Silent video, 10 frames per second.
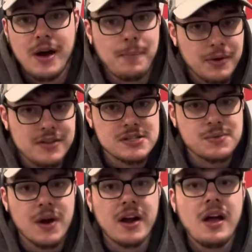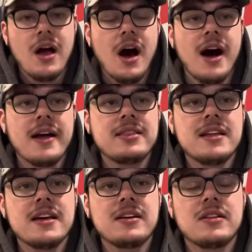I'll put it this way. I
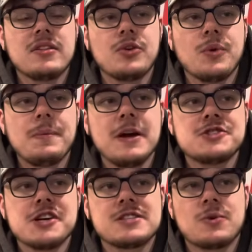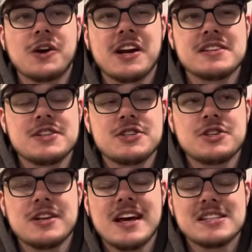think the Winnipeg Jets
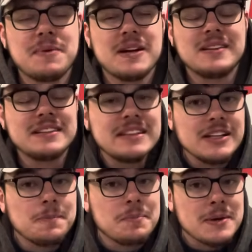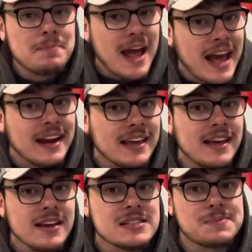organization has been a little bit
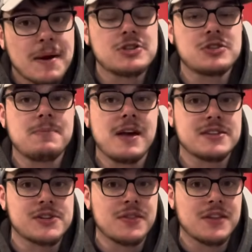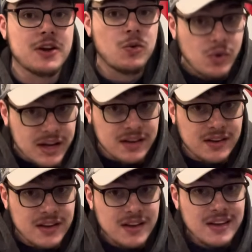panicking, especially based on the
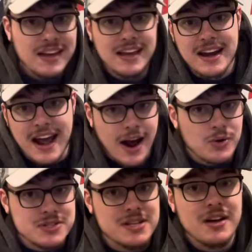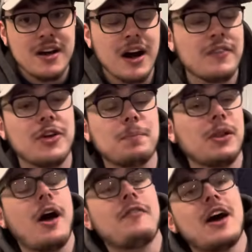quick in-out of their
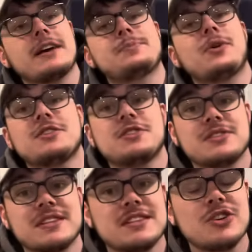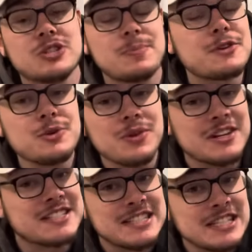playoff aspirations this year, especially with
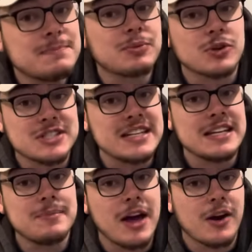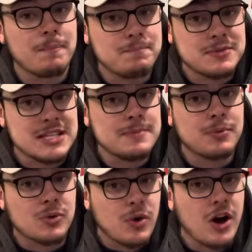a deeper team and a
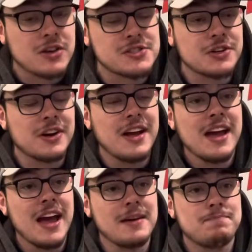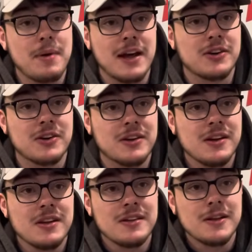deeper roster and better
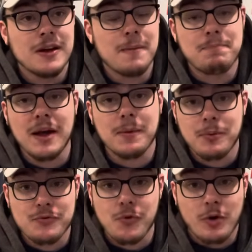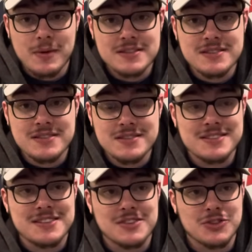
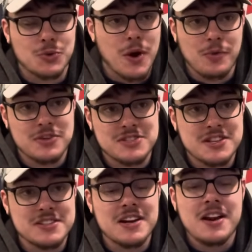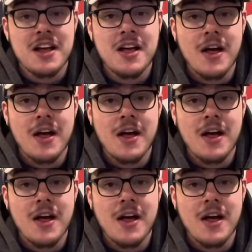performances throughout the season.